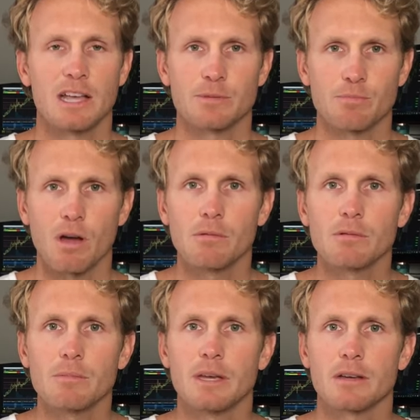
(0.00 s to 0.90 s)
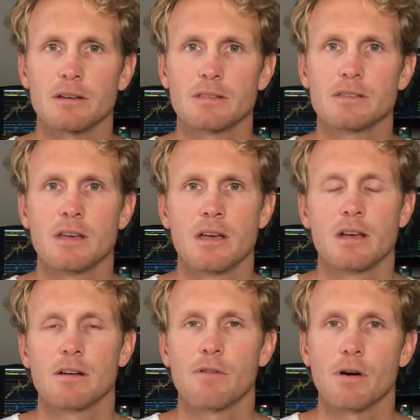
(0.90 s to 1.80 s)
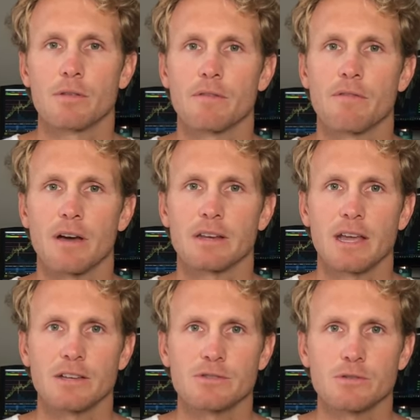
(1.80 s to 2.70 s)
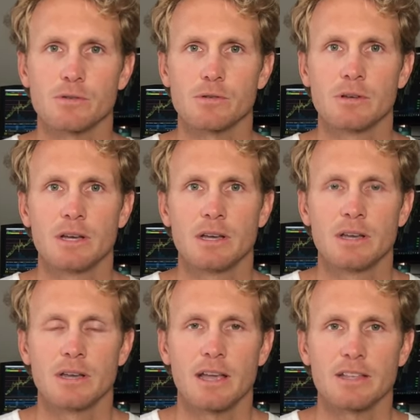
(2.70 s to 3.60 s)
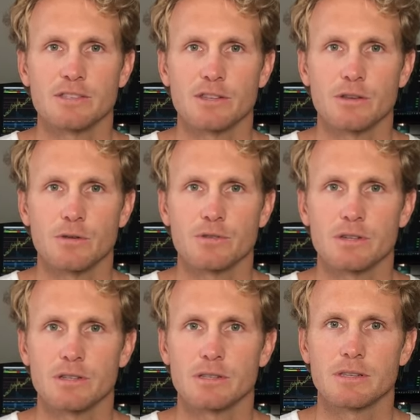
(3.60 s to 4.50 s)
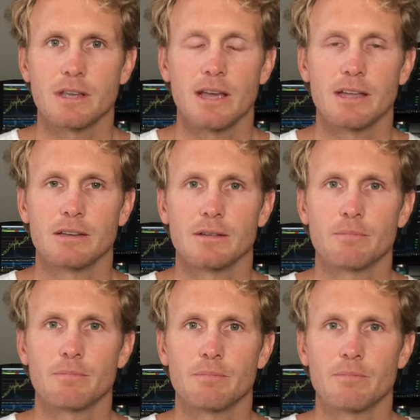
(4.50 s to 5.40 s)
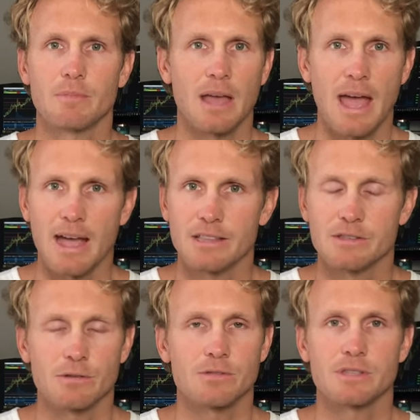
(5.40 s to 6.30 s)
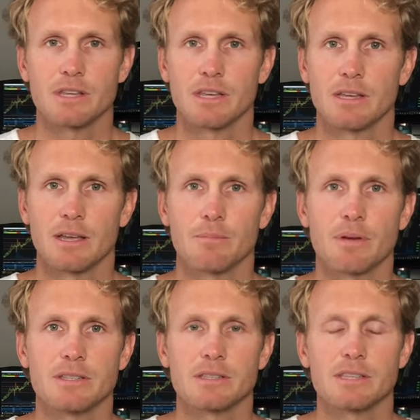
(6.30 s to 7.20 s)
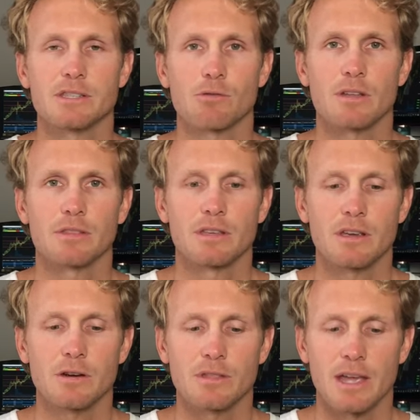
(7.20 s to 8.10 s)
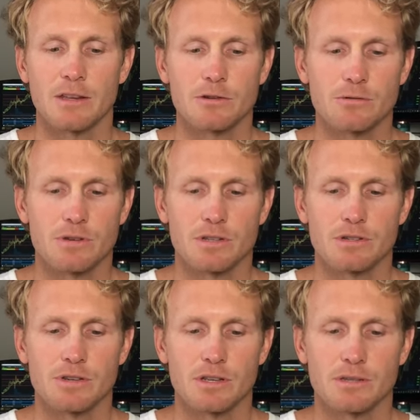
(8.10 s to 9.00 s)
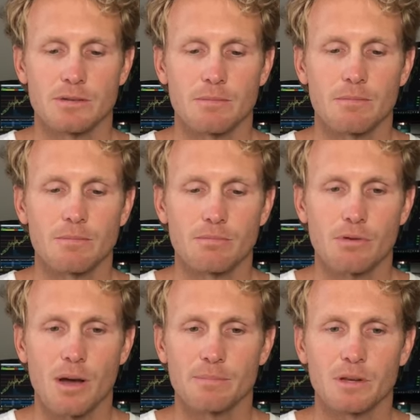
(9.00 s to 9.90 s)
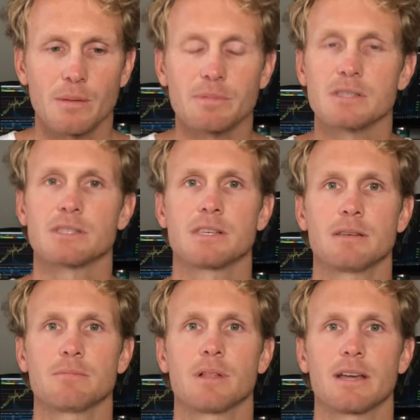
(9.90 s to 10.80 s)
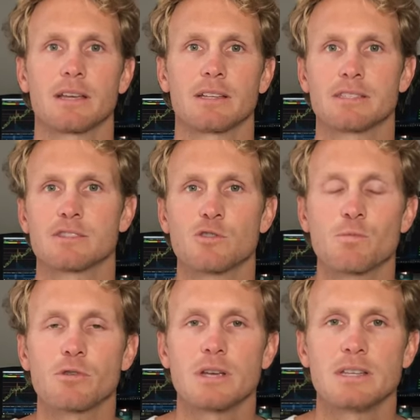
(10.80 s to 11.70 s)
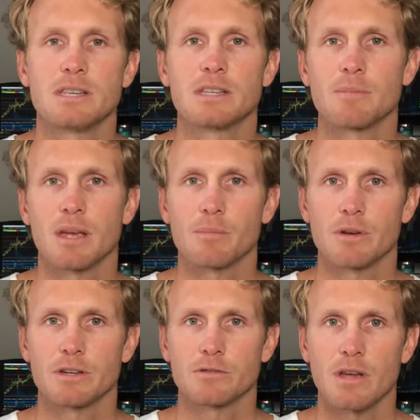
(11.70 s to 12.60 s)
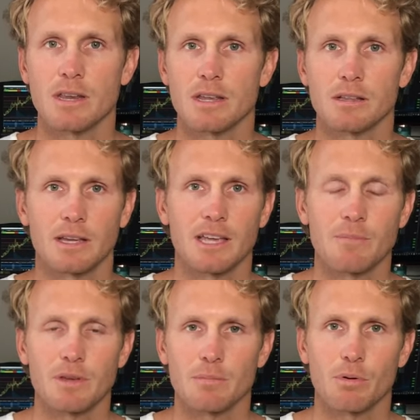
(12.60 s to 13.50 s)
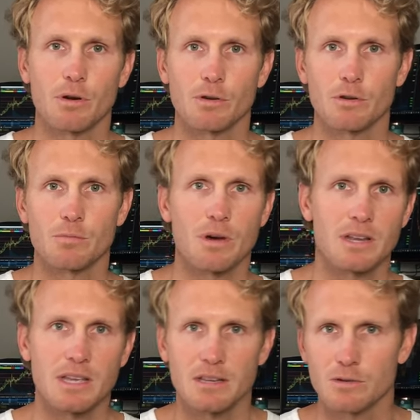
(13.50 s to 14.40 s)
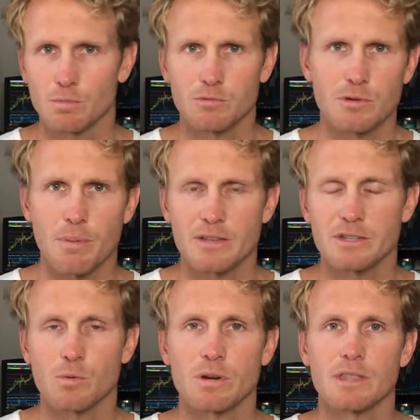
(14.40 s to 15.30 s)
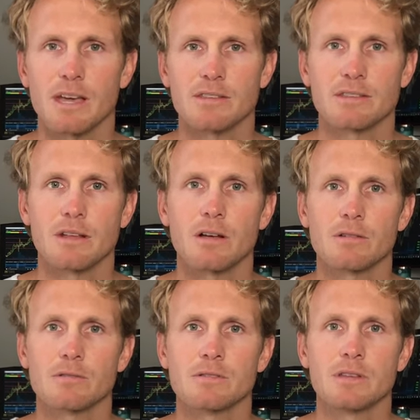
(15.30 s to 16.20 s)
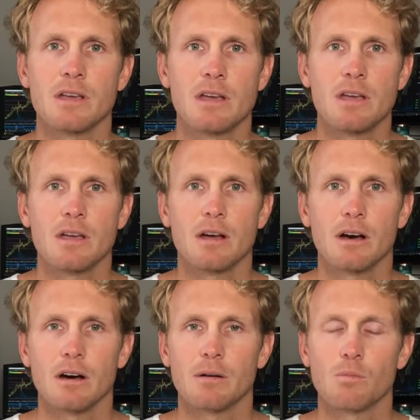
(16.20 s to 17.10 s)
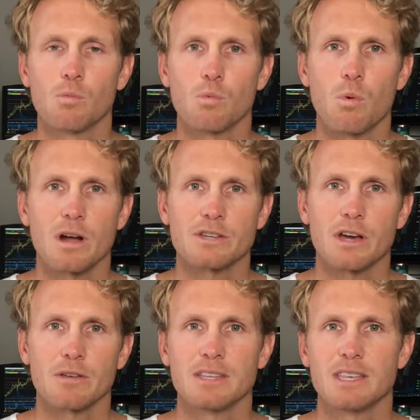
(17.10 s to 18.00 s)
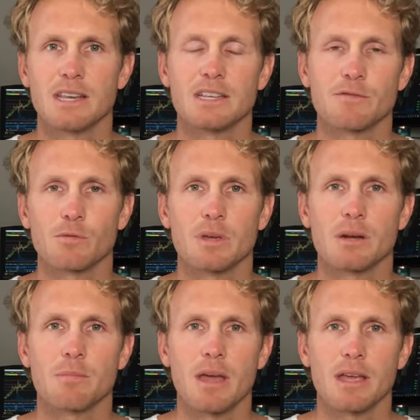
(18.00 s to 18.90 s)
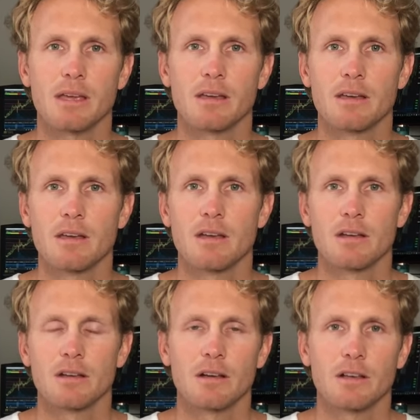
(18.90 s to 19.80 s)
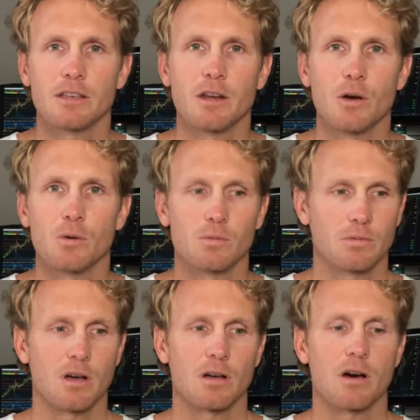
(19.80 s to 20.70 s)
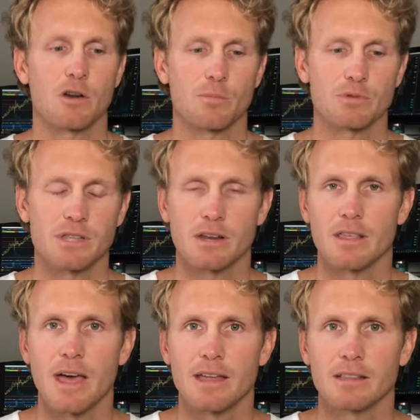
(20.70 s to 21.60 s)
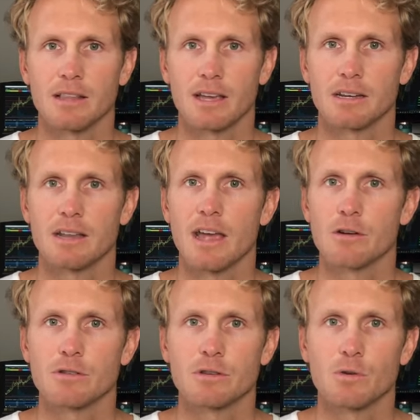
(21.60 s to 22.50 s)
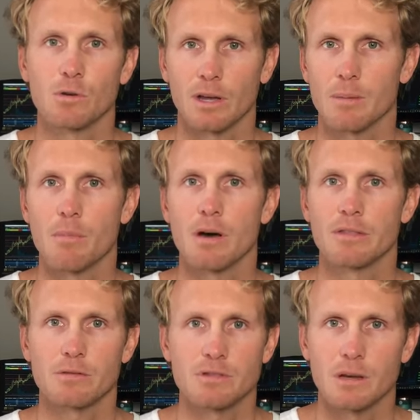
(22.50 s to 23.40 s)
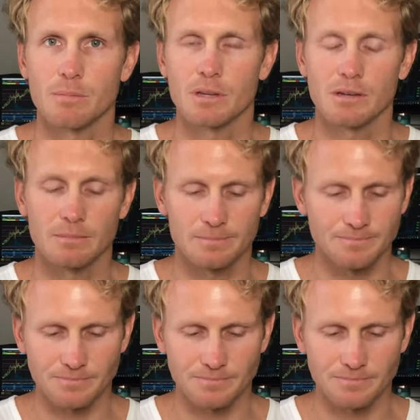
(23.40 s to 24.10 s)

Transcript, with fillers: It's probably because of all the financial institutions and ads you'll see in businesses throughout the year. The industry is just propped it up to seem like it's super easy to make money trading. Like, give me, put all your money in, deposit $20,000, um, watch how easy it is for me to make, uh, you know, 100% of that in like a day or two or like a month or something.